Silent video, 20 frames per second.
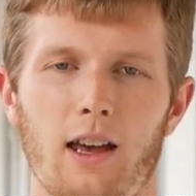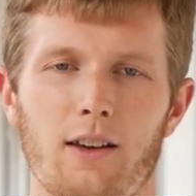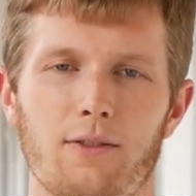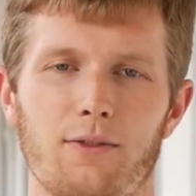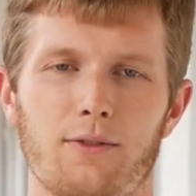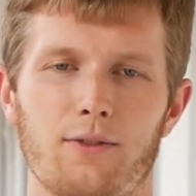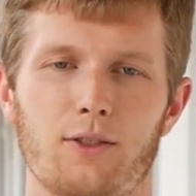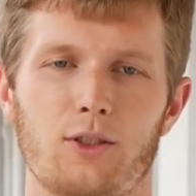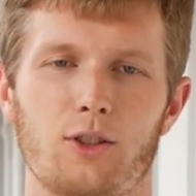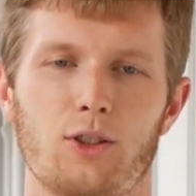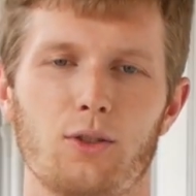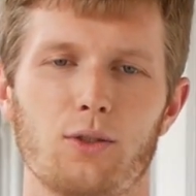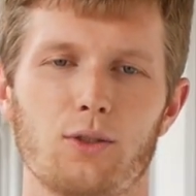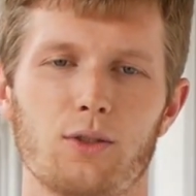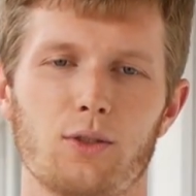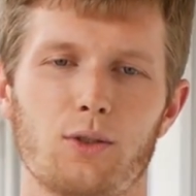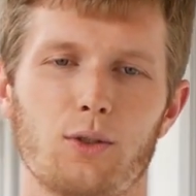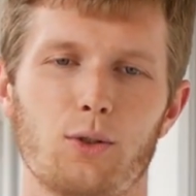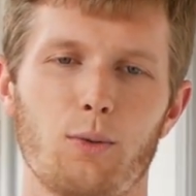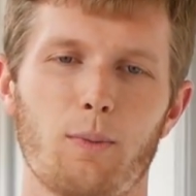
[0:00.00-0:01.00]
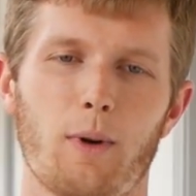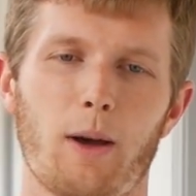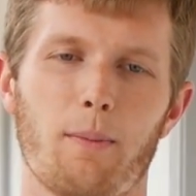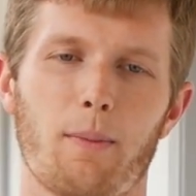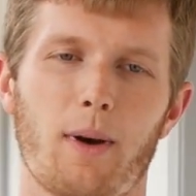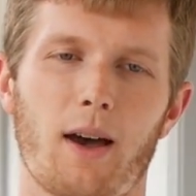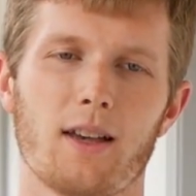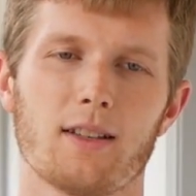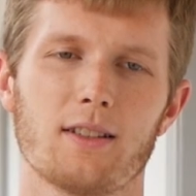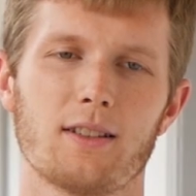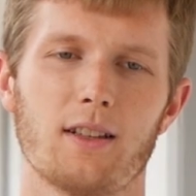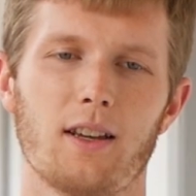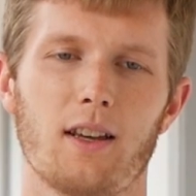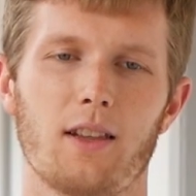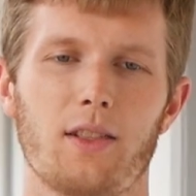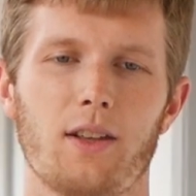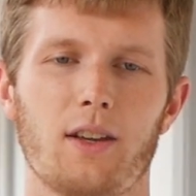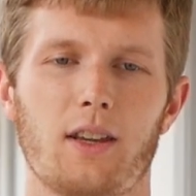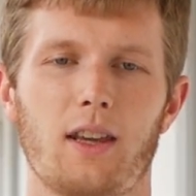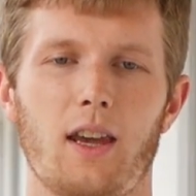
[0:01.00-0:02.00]
I've chosen to do my
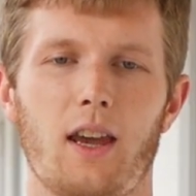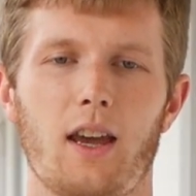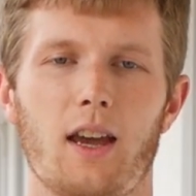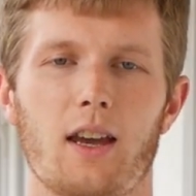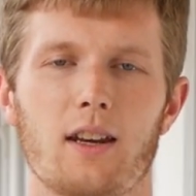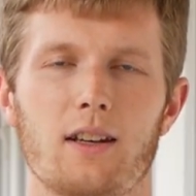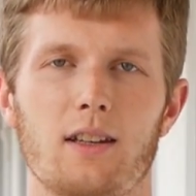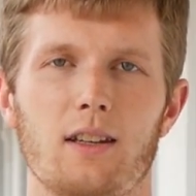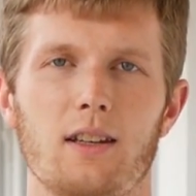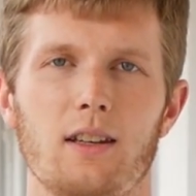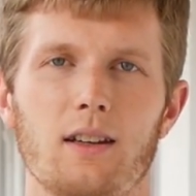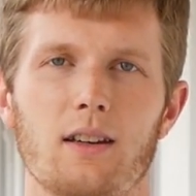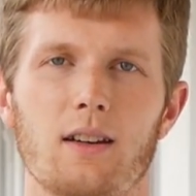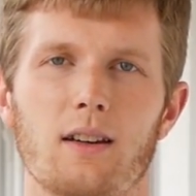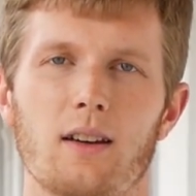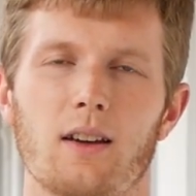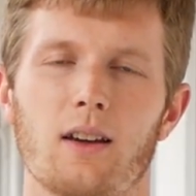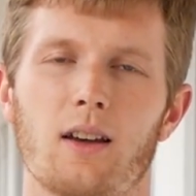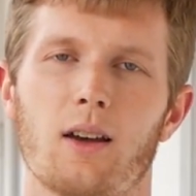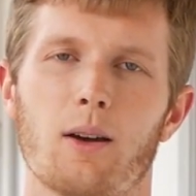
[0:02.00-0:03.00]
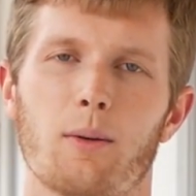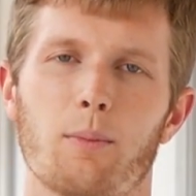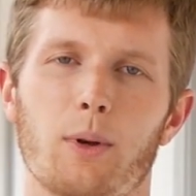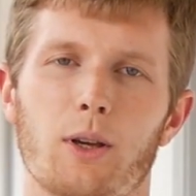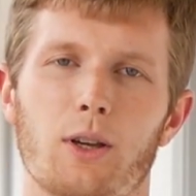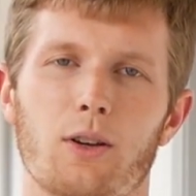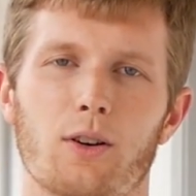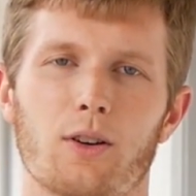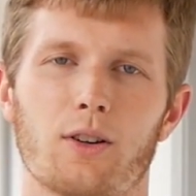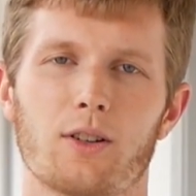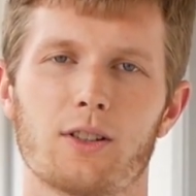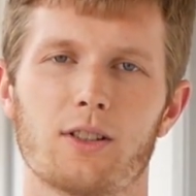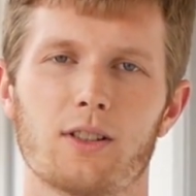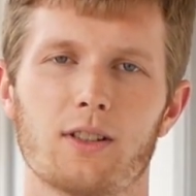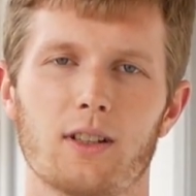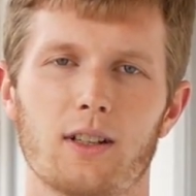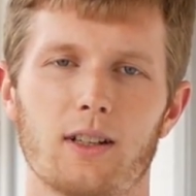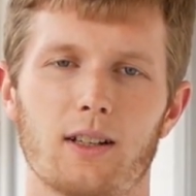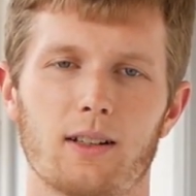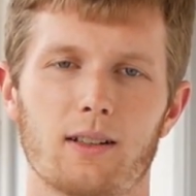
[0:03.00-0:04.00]
master at the KIT
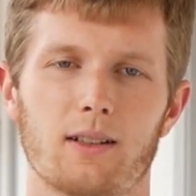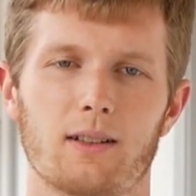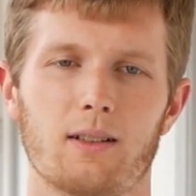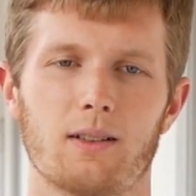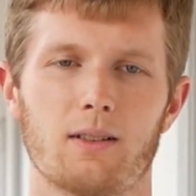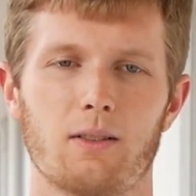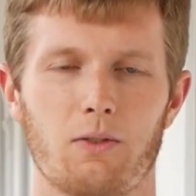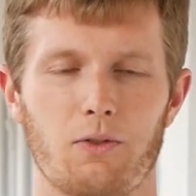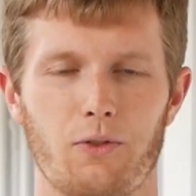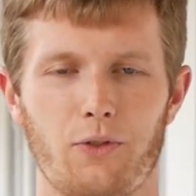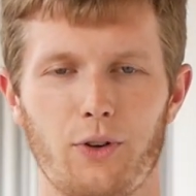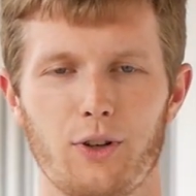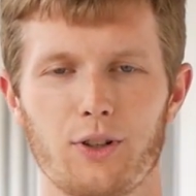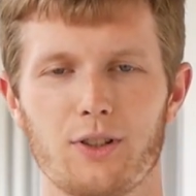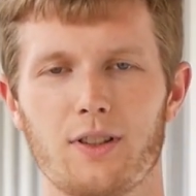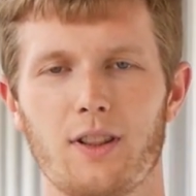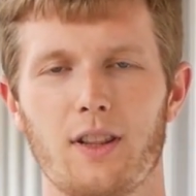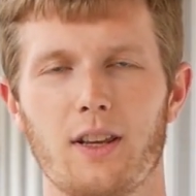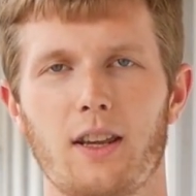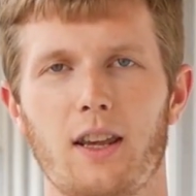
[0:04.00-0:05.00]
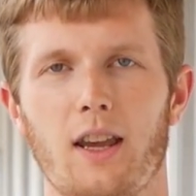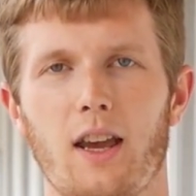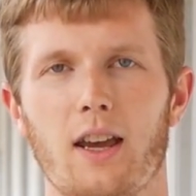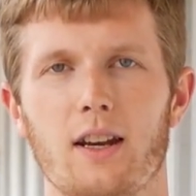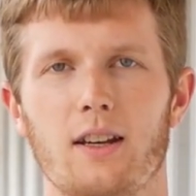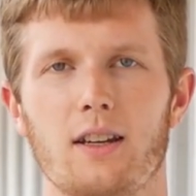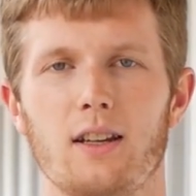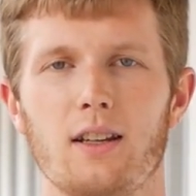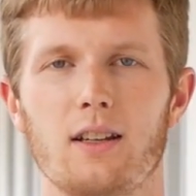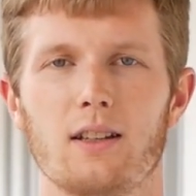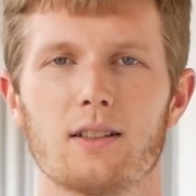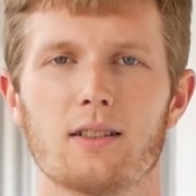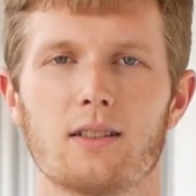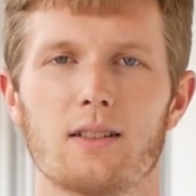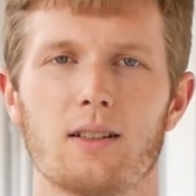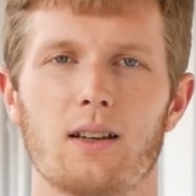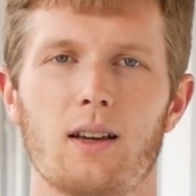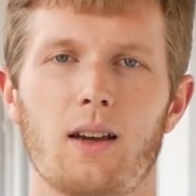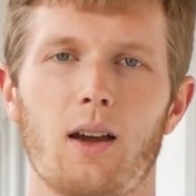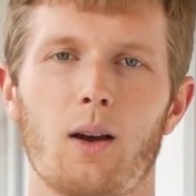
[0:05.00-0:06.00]
because first, the KIT
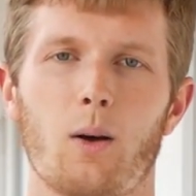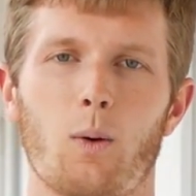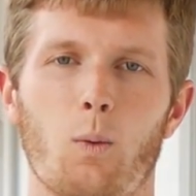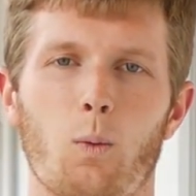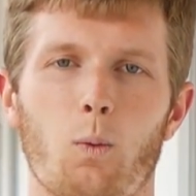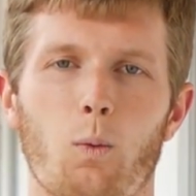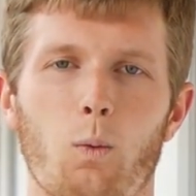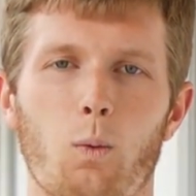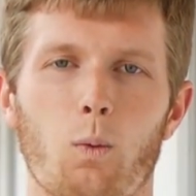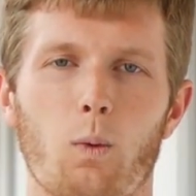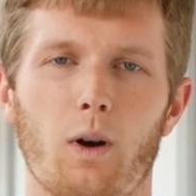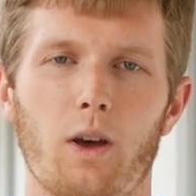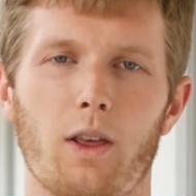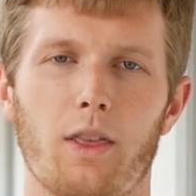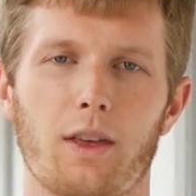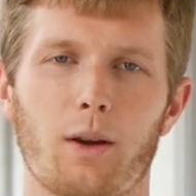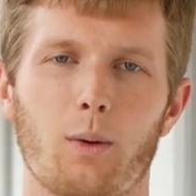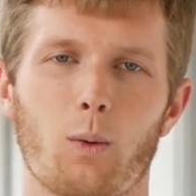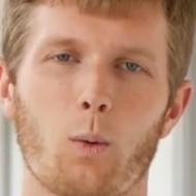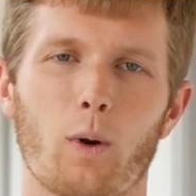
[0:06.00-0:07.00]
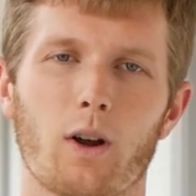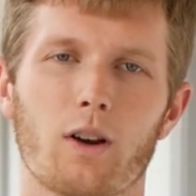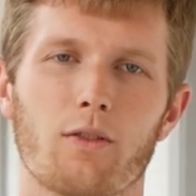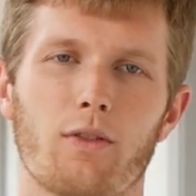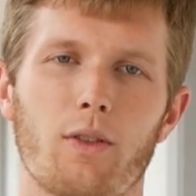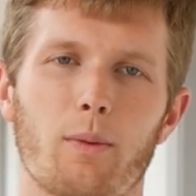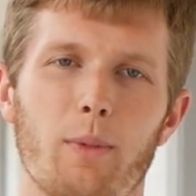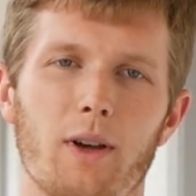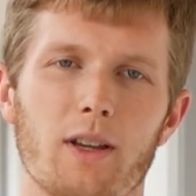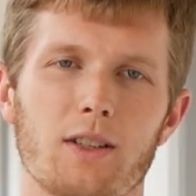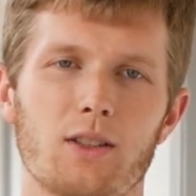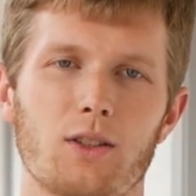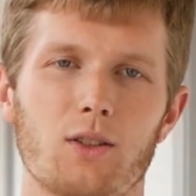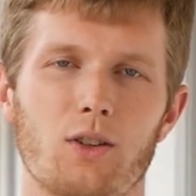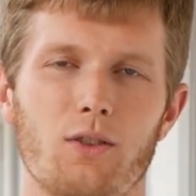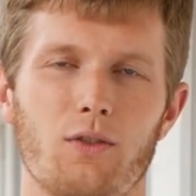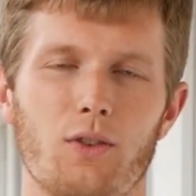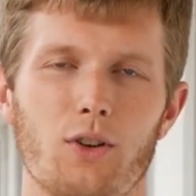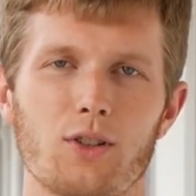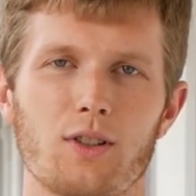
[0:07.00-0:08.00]
is, I think, one of the best
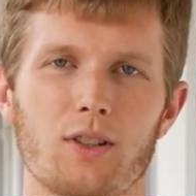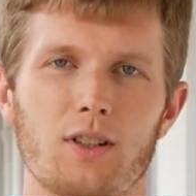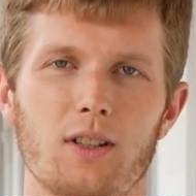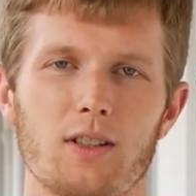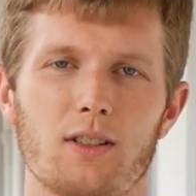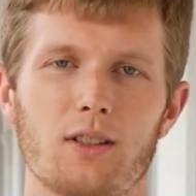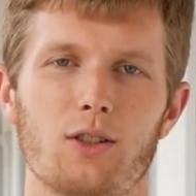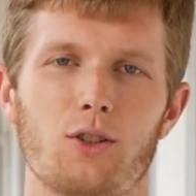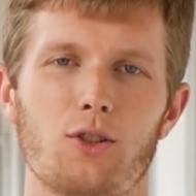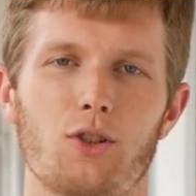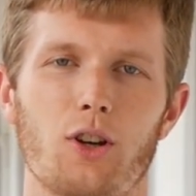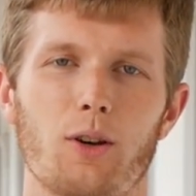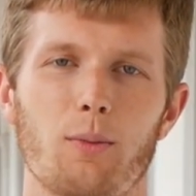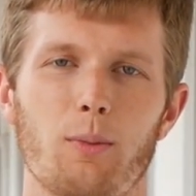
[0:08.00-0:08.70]
universities in